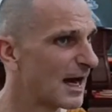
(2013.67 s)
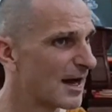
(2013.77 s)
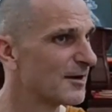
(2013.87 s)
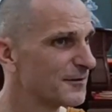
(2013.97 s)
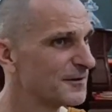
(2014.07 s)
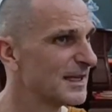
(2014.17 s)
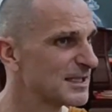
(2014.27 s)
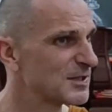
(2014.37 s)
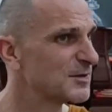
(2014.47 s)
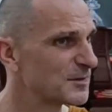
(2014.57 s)
our
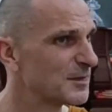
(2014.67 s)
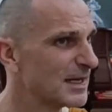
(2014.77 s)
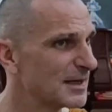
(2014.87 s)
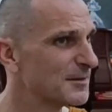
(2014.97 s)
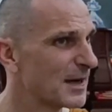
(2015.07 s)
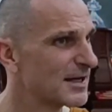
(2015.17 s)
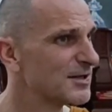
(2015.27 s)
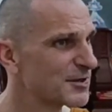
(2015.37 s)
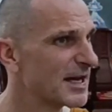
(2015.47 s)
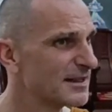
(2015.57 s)
flesh being
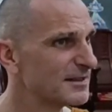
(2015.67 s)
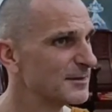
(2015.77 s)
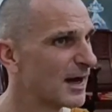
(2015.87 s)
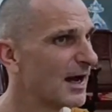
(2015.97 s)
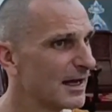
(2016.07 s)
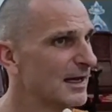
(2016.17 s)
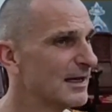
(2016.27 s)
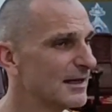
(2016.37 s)
penetrated by